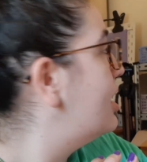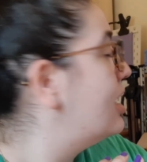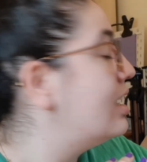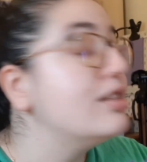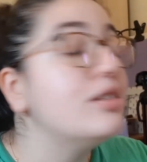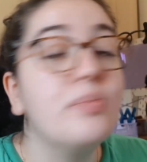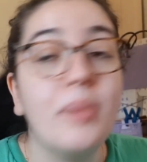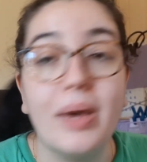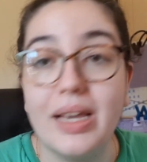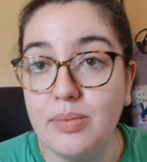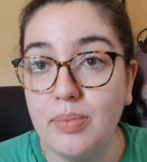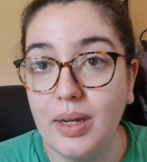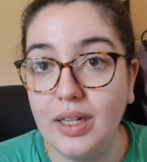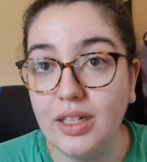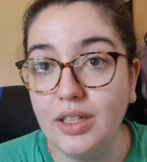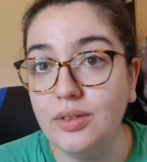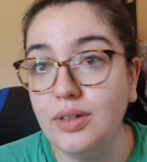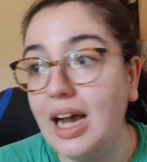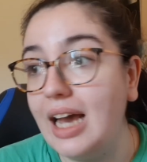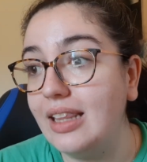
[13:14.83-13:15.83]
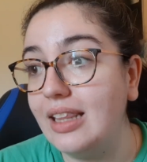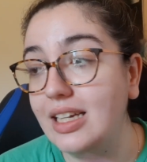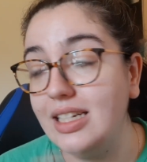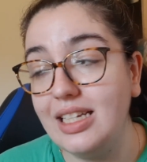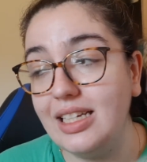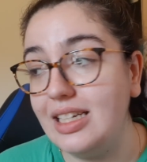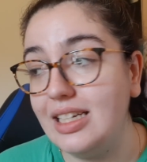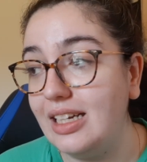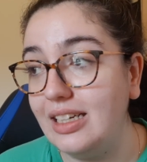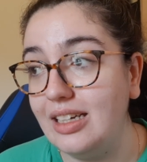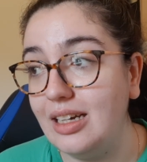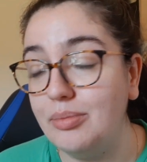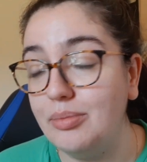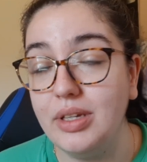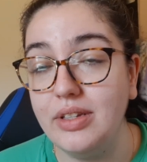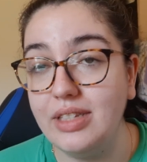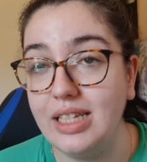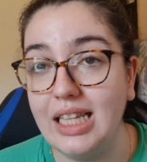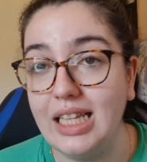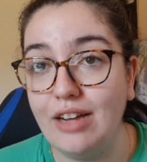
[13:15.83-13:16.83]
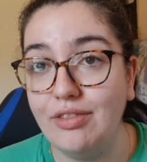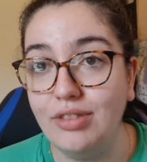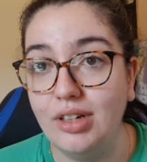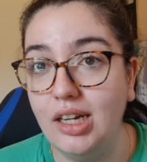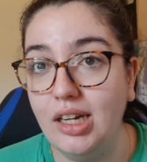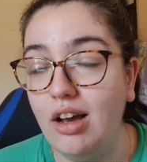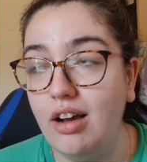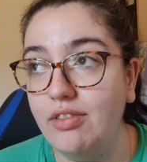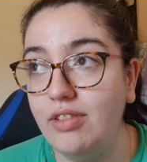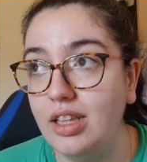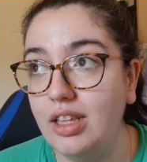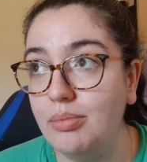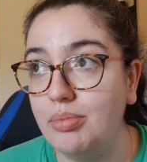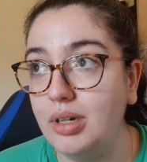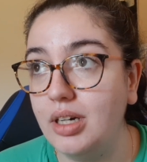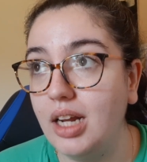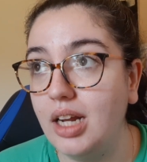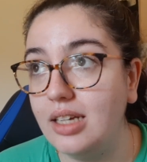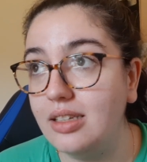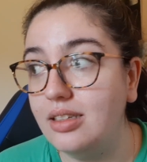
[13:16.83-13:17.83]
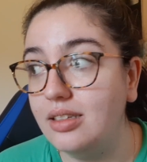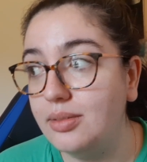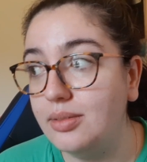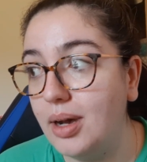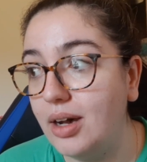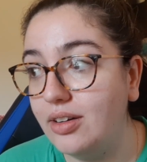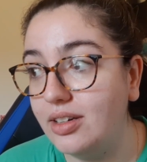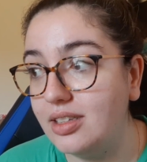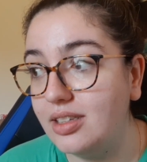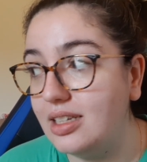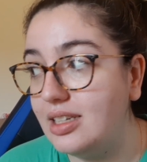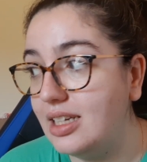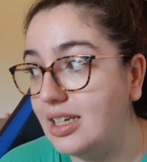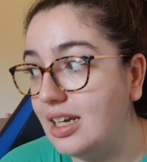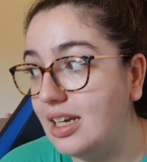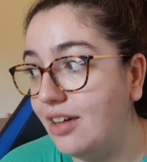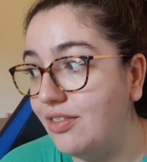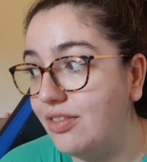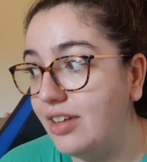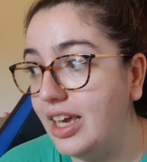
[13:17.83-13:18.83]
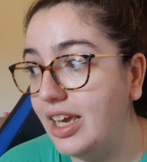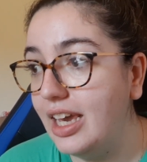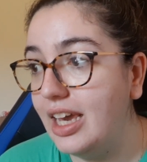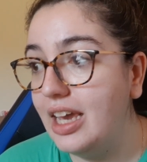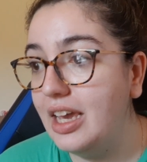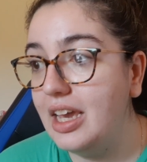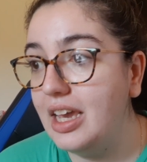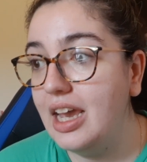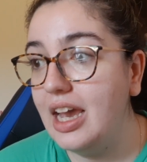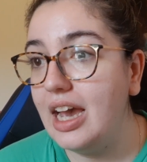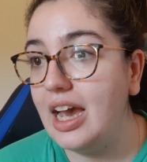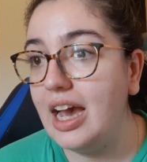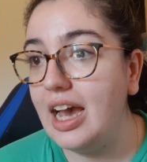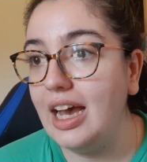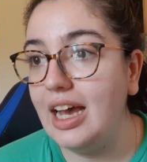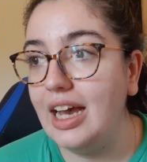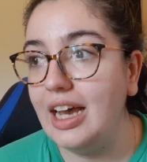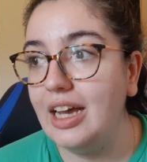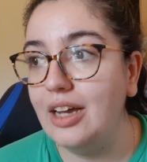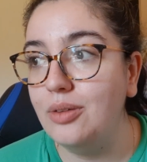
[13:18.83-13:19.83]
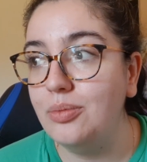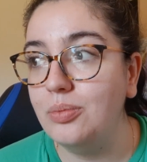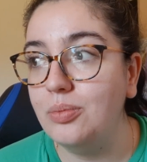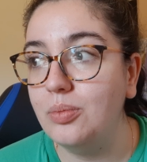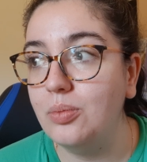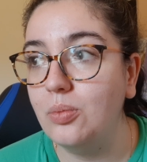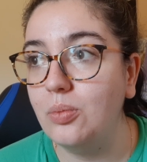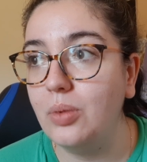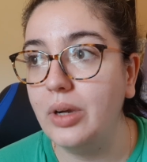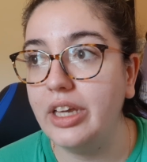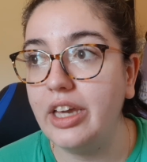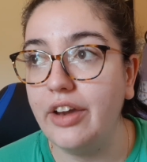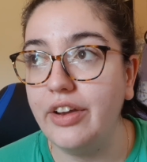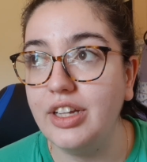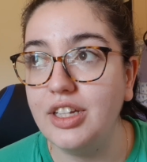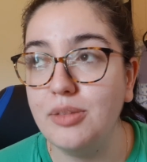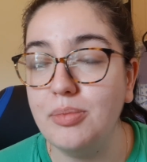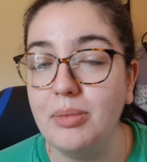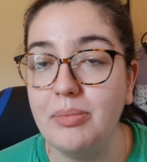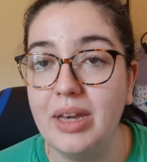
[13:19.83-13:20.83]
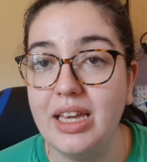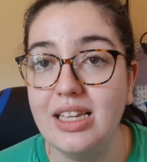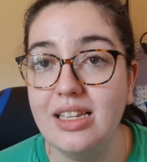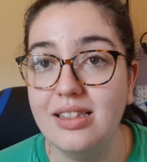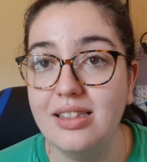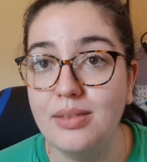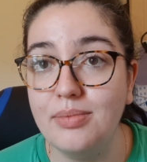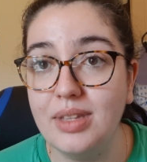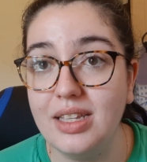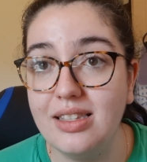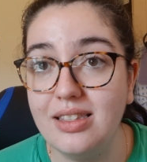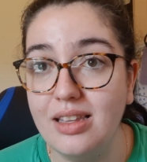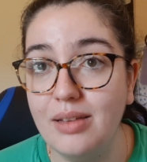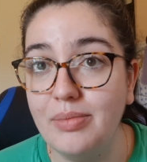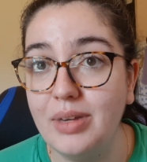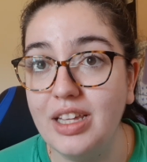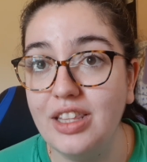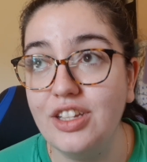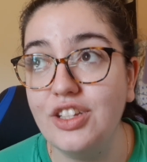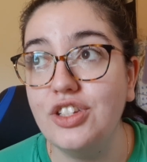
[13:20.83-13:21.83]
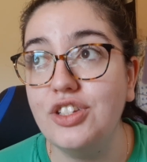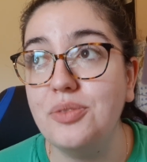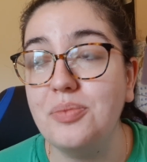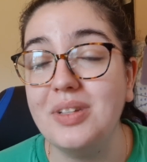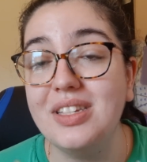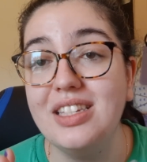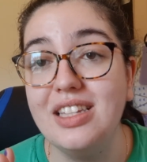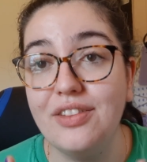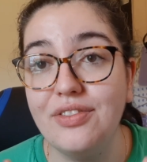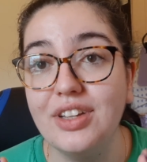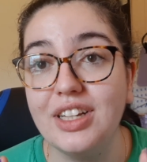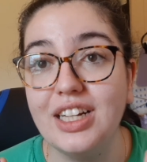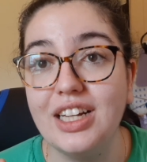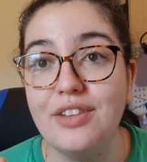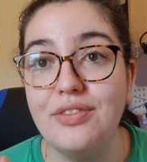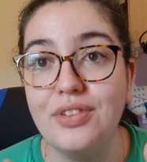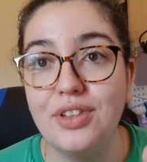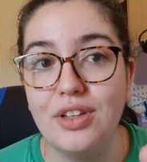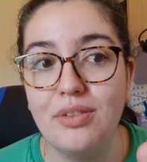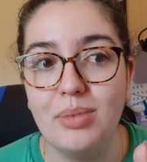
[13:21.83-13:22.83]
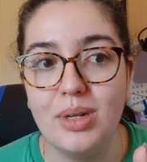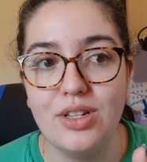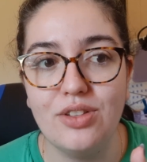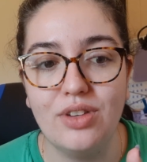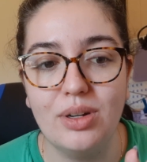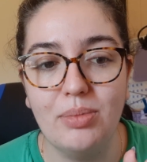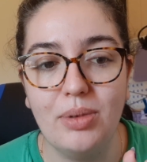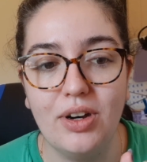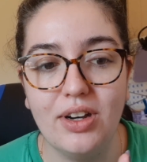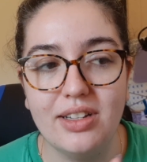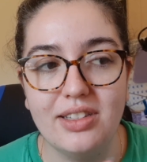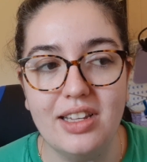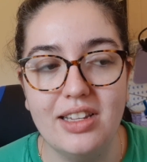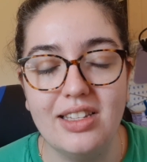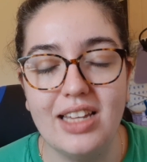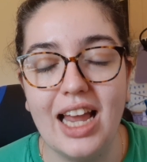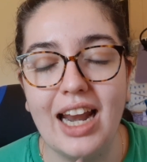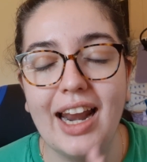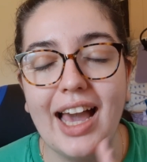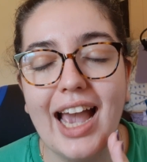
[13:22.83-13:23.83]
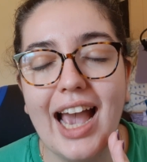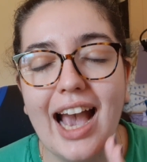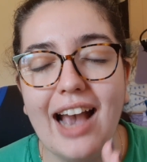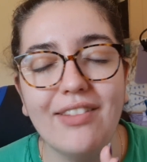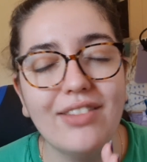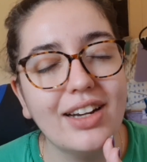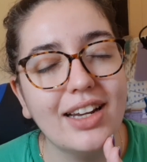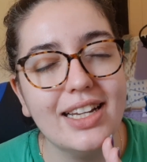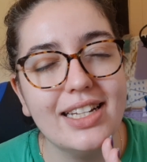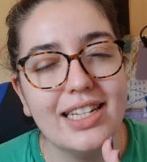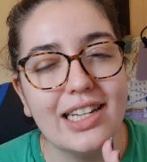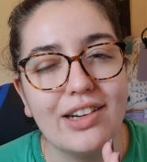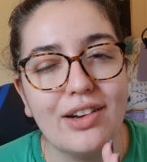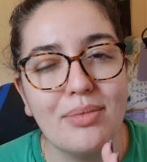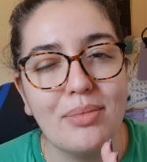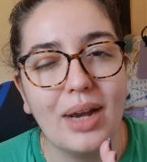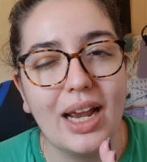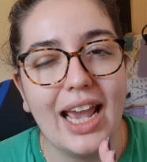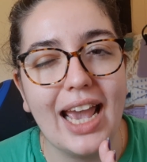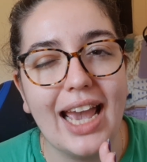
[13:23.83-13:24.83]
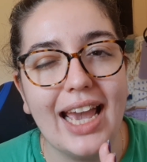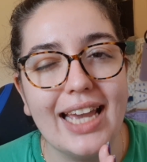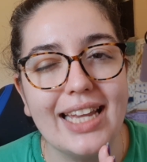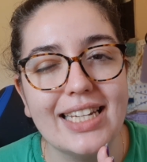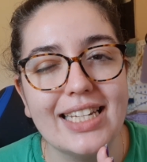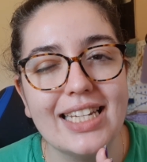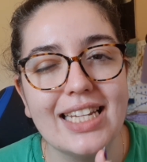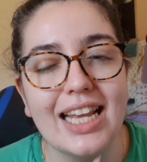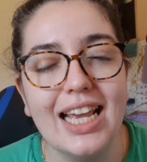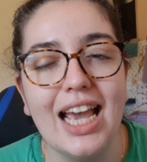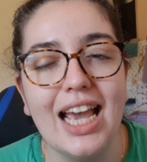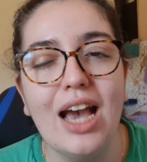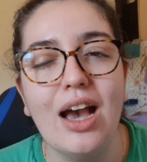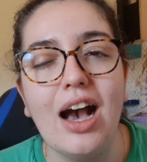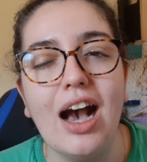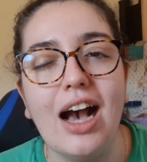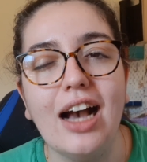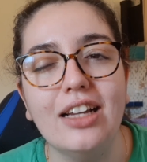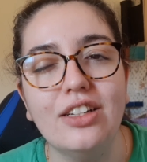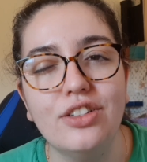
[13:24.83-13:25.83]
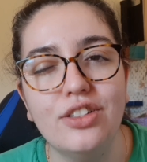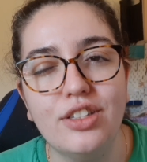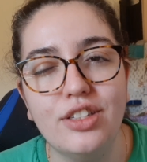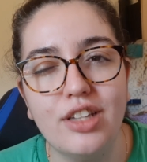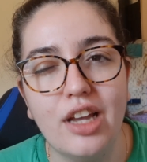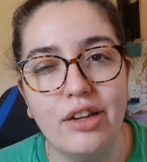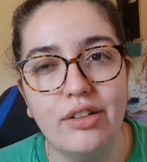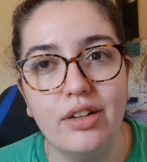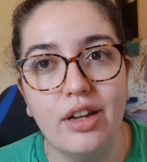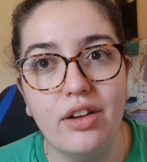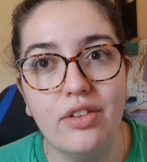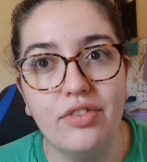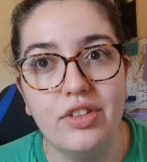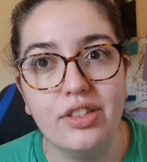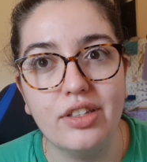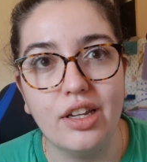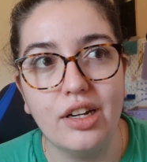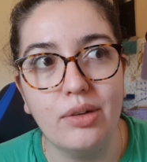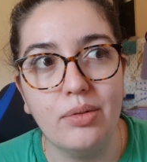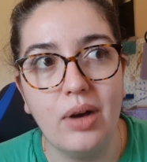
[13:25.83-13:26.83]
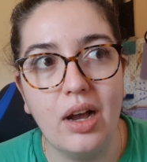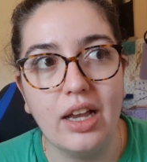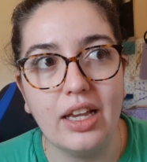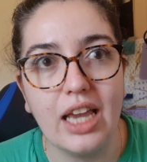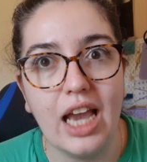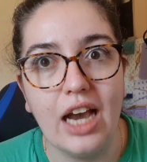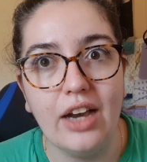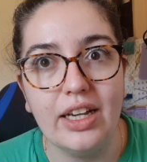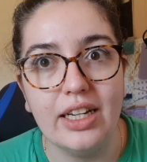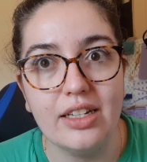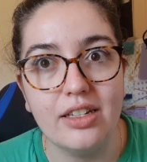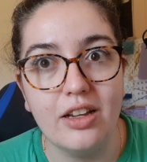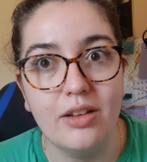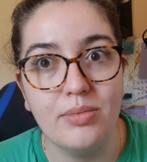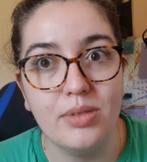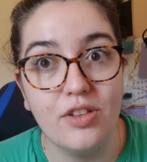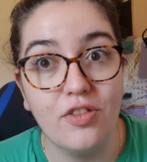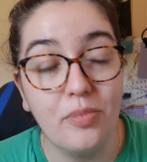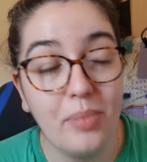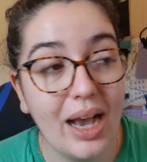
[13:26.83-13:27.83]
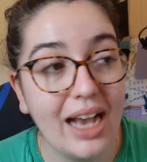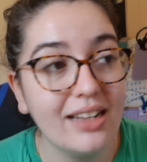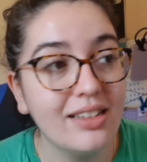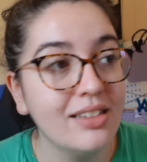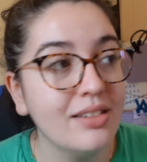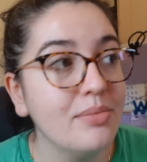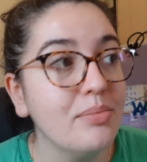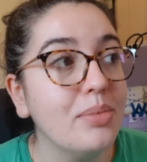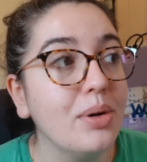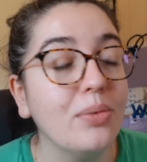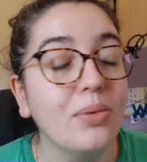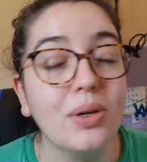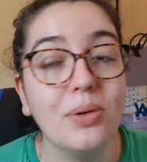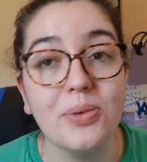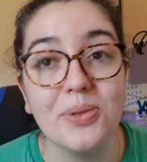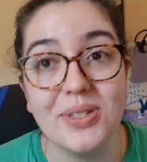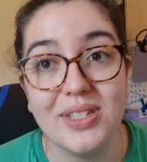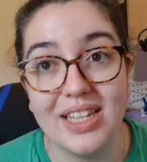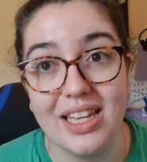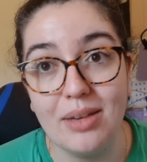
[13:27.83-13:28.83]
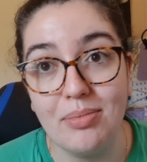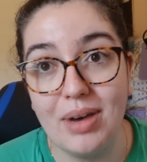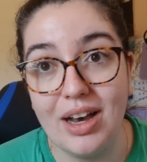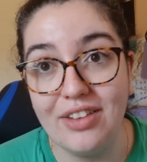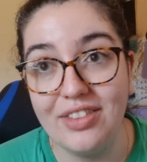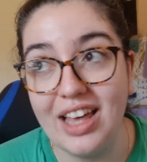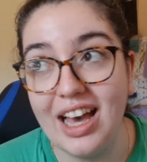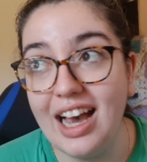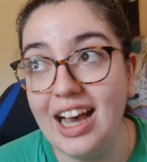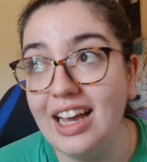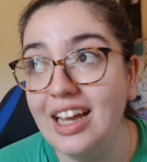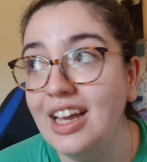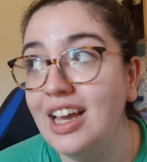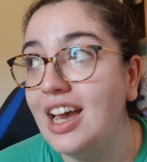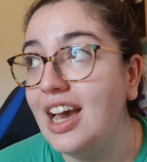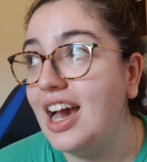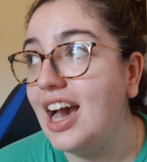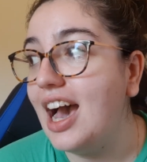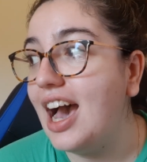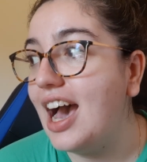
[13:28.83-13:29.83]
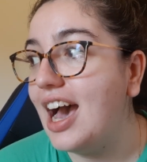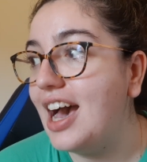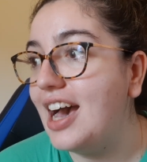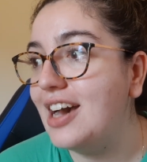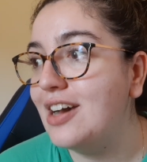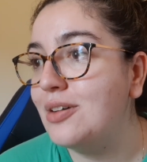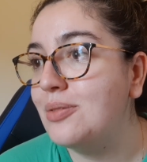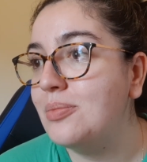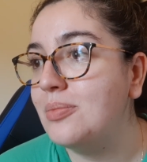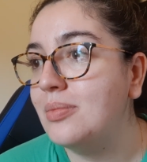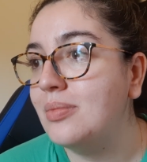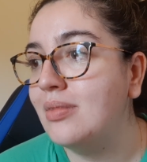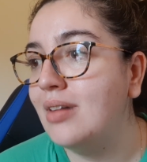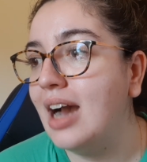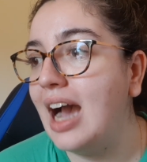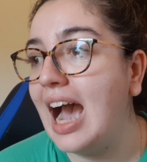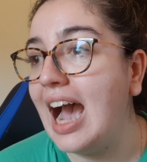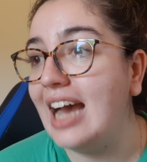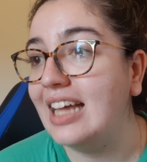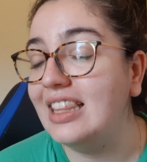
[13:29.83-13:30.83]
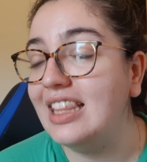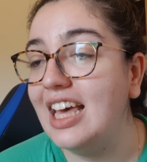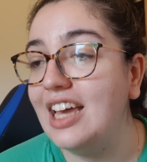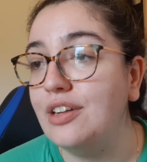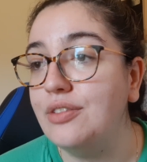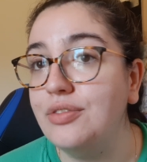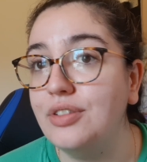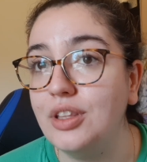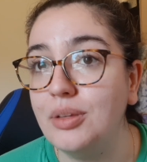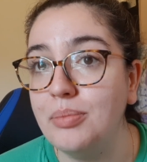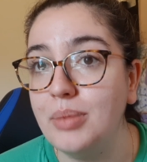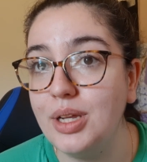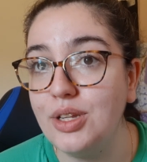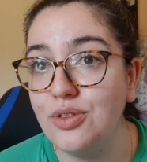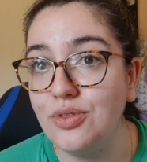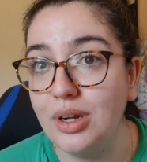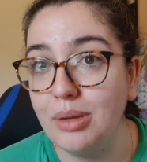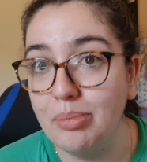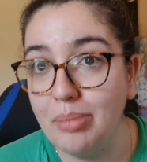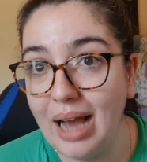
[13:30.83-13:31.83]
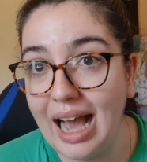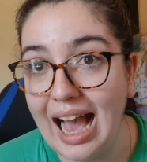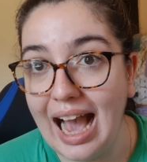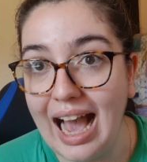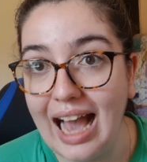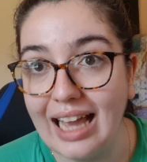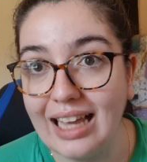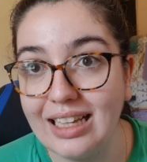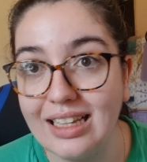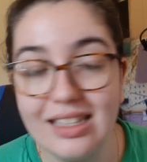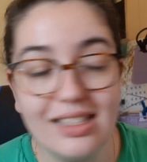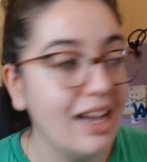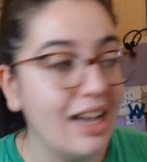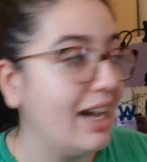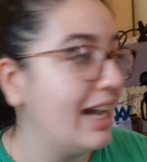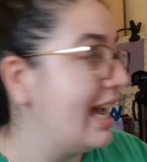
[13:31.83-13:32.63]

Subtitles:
space bundle. And I did end up using that for a lot of other products as well because I did love it. We're going to be making something similar that's specifically for the mystery boxes. And I have an idea in my head. I just don't know if it's going to work out in terms of pattern, but we will see about that. And then for the mystery bags, I